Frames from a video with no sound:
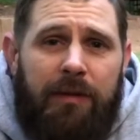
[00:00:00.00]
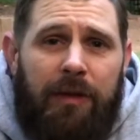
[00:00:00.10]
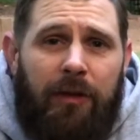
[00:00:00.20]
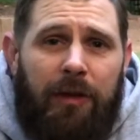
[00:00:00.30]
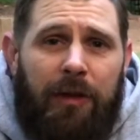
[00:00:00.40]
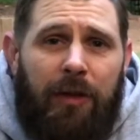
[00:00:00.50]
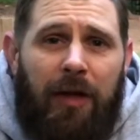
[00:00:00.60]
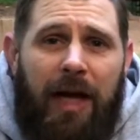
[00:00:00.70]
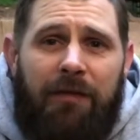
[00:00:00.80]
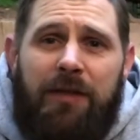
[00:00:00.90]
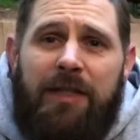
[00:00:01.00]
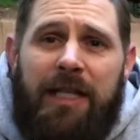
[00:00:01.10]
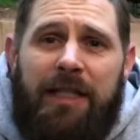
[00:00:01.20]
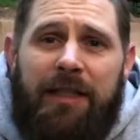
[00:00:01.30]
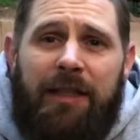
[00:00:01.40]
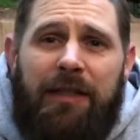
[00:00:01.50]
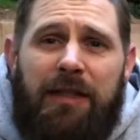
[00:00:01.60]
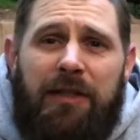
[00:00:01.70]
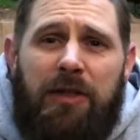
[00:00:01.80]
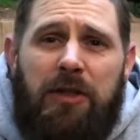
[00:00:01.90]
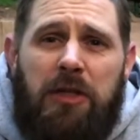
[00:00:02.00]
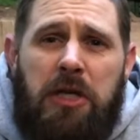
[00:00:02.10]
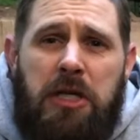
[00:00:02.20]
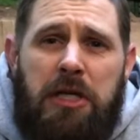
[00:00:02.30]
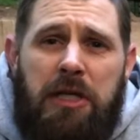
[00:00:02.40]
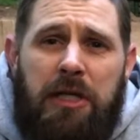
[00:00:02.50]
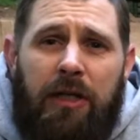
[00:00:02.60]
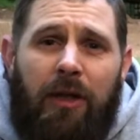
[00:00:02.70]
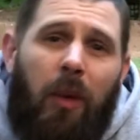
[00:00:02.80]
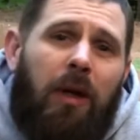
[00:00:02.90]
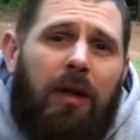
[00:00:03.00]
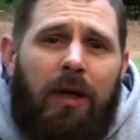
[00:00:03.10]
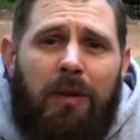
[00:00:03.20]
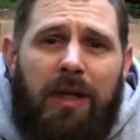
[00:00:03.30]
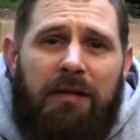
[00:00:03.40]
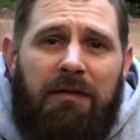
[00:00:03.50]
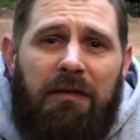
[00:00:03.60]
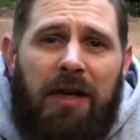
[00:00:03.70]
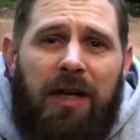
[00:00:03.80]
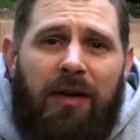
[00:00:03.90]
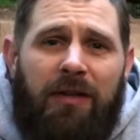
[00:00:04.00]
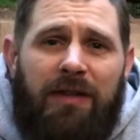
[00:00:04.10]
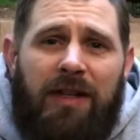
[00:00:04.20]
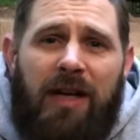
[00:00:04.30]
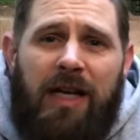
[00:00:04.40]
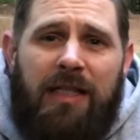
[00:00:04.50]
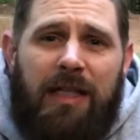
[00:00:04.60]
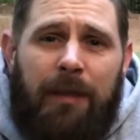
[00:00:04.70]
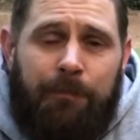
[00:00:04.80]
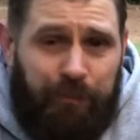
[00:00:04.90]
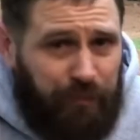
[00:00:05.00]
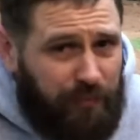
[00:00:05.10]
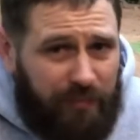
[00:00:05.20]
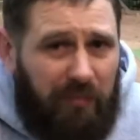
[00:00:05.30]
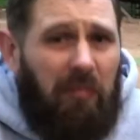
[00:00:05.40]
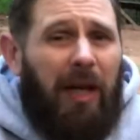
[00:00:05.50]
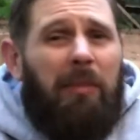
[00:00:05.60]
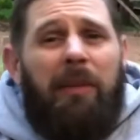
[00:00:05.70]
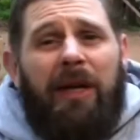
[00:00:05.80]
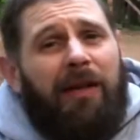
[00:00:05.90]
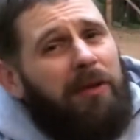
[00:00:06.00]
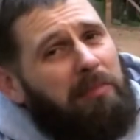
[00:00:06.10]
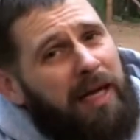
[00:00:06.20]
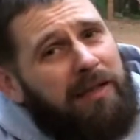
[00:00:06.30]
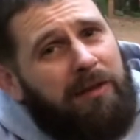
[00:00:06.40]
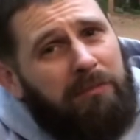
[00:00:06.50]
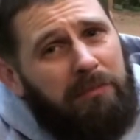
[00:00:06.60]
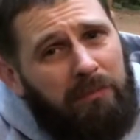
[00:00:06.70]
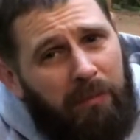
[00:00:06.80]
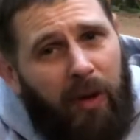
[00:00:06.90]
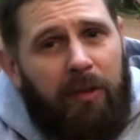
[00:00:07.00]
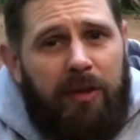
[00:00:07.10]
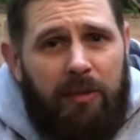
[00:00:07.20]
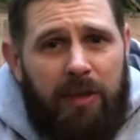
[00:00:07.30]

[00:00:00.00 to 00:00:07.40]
Little aftertaste there that's just going along with that fire over there, I'd say. Maybe not the best bourbon to be